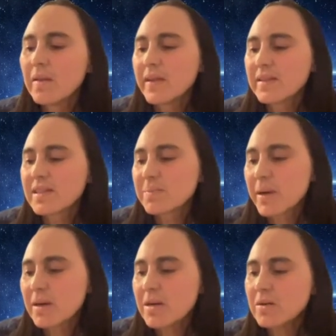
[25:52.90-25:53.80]
That
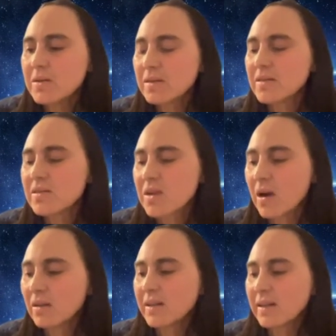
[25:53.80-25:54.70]
sparrows and
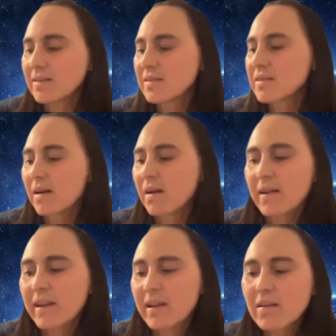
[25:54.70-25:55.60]
starlings are
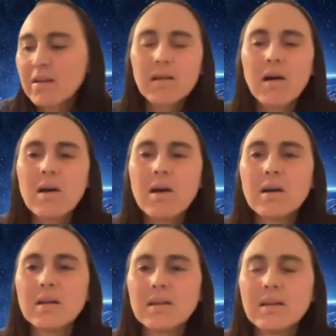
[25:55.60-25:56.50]
here at
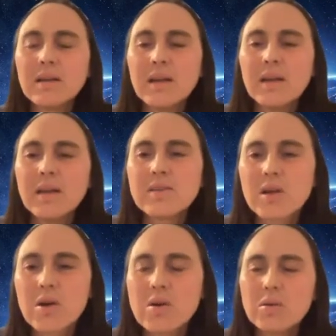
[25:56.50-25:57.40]
all is
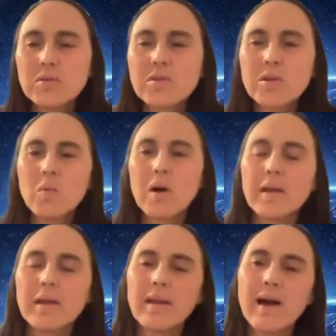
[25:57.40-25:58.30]
owed to
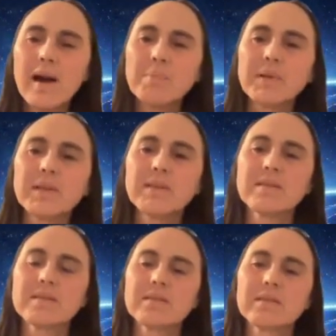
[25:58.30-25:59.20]
one
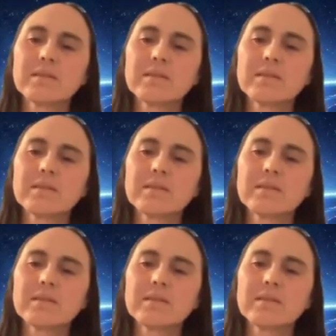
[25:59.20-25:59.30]
hapless